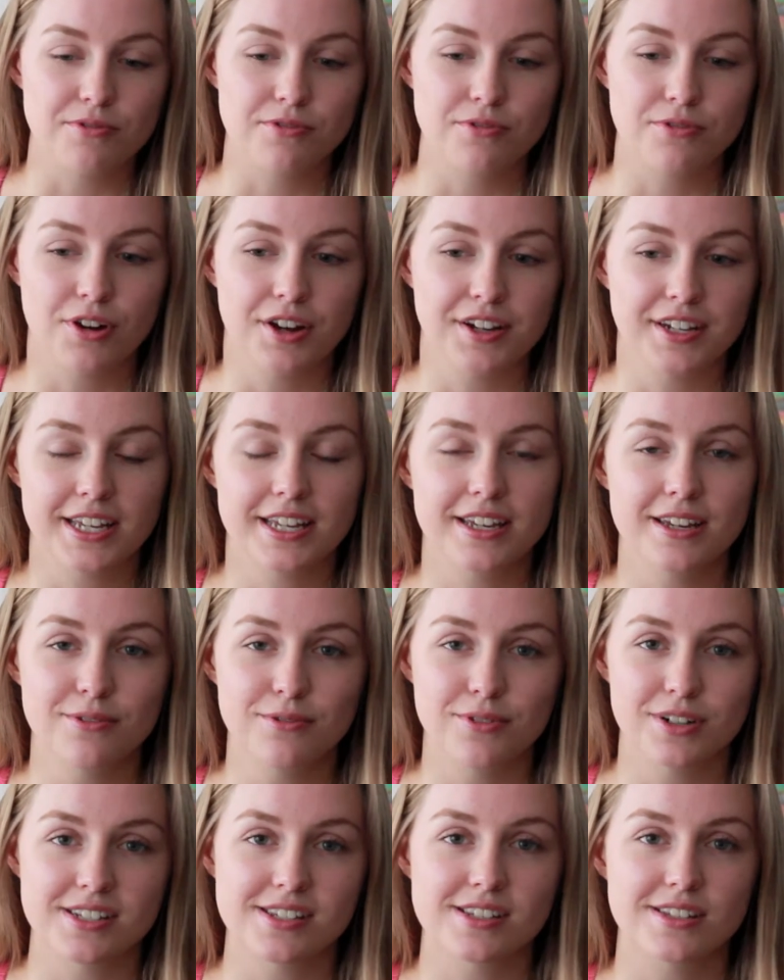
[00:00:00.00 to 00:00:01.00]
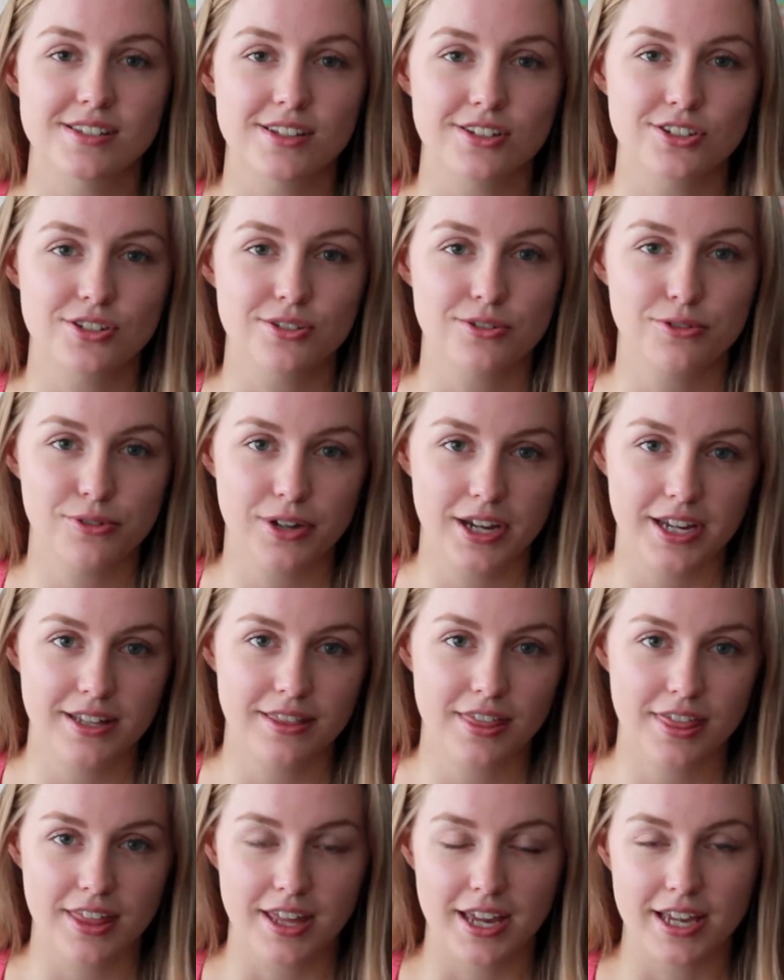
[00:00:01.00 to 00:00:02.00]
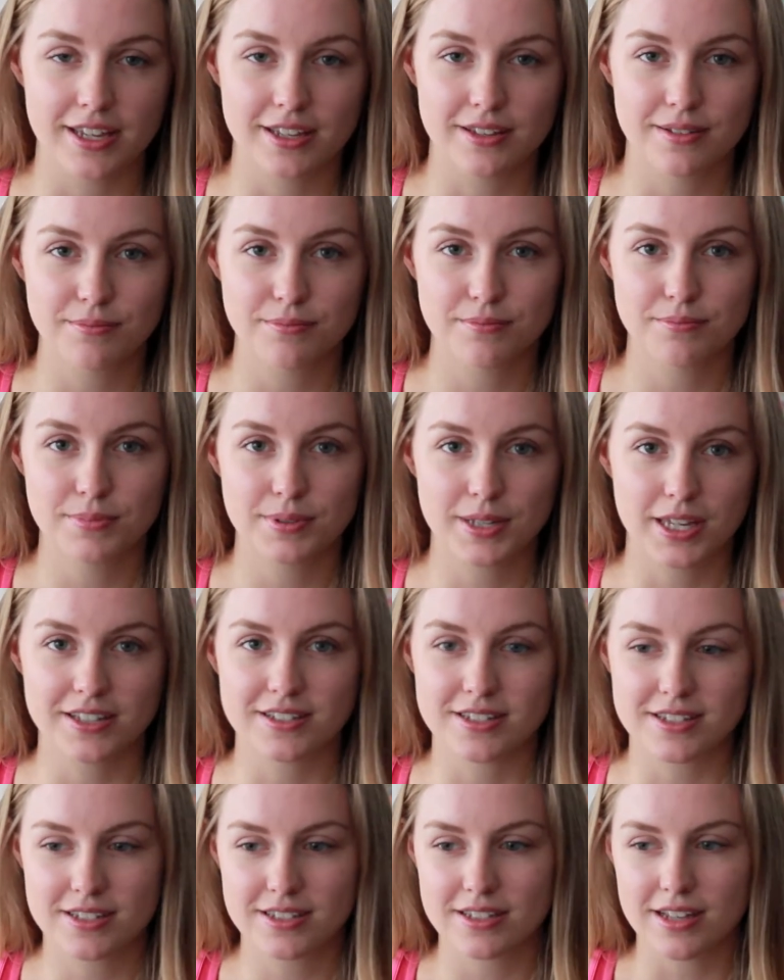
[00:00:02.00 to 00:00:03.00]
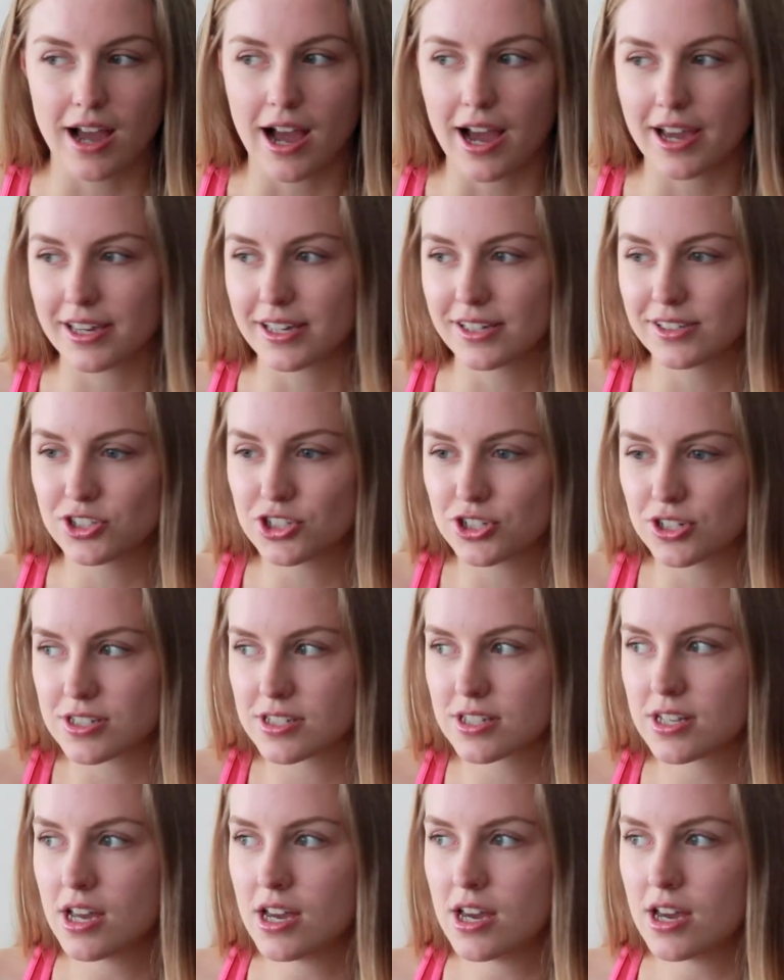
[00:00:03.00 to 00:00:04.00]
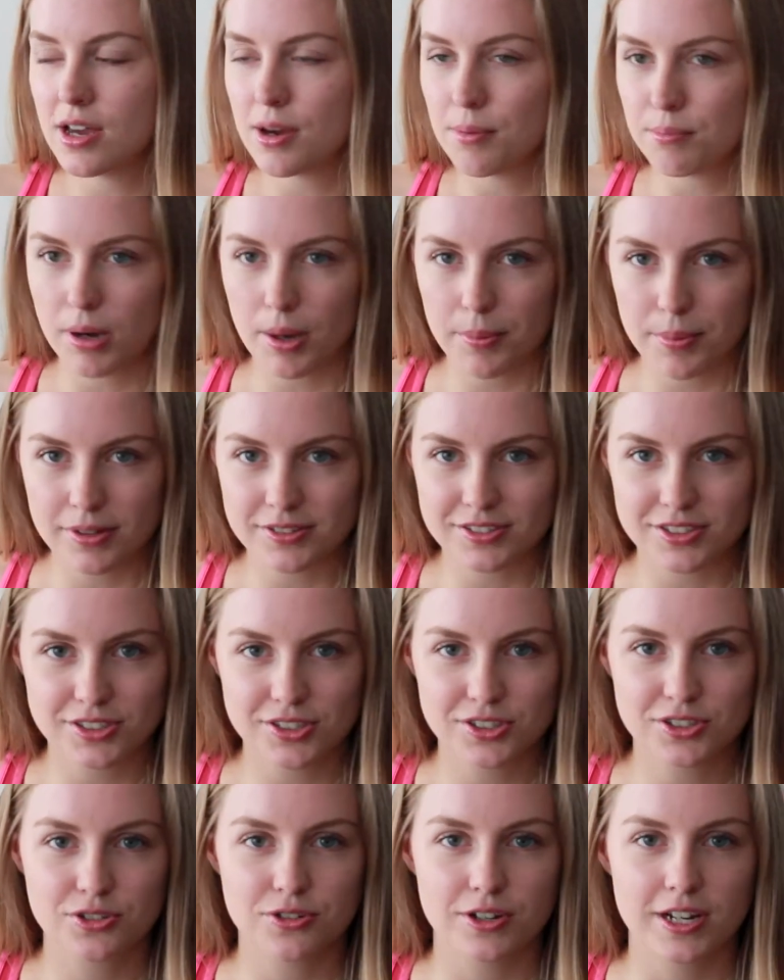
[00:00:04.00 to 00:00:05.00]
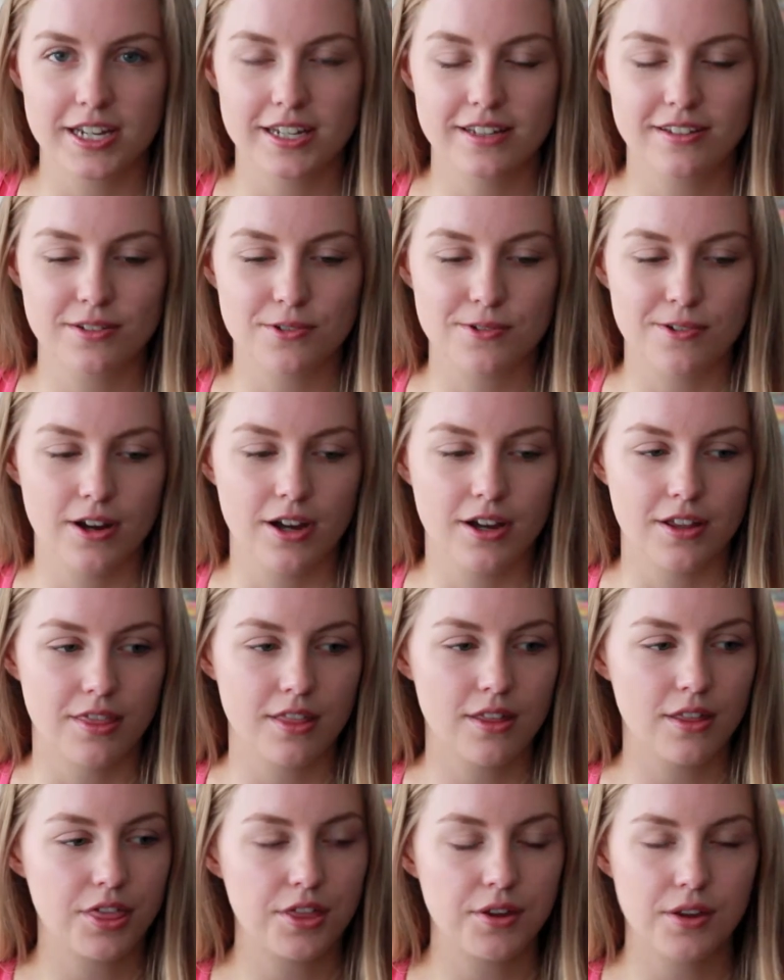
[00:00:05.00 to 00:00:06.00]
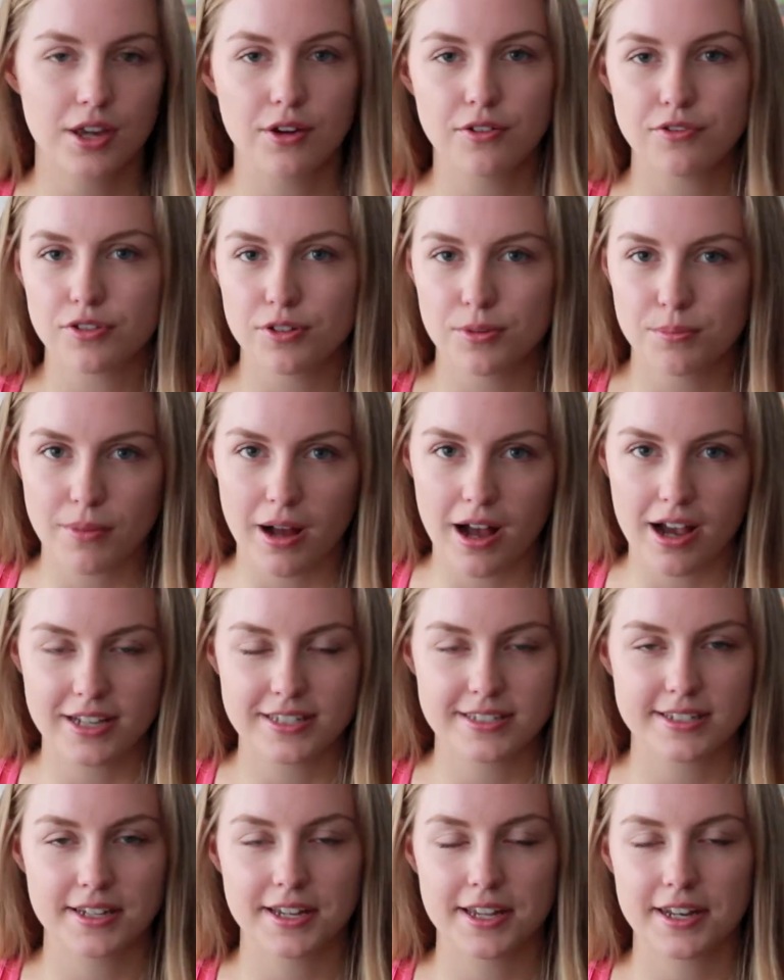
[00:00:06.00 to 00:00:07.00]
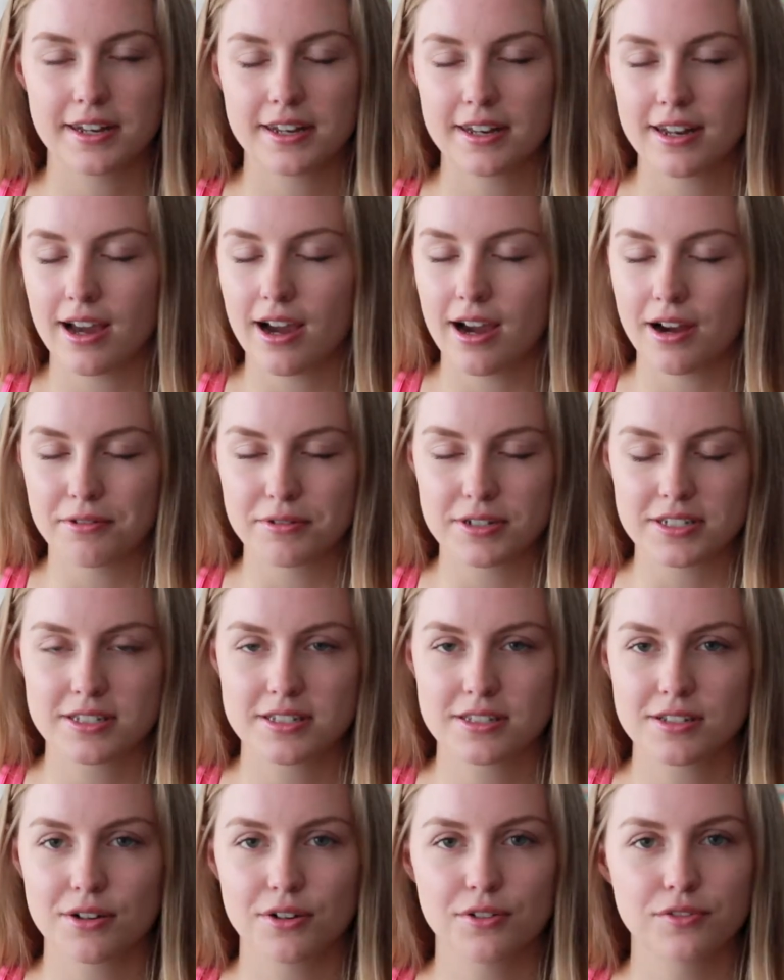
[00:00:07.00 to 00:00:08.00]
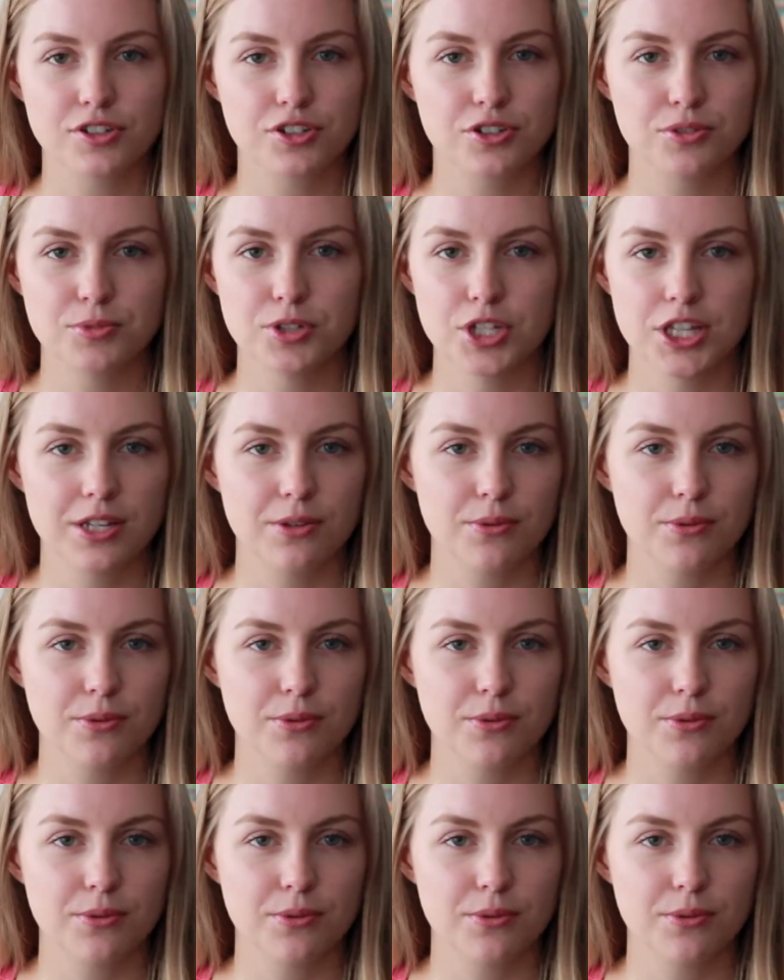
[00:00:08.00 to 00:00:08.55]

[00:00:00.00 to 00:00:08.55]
Running was such a great thing because I can just pop onto the street, run 3 or 4 miles, and I was over the moon.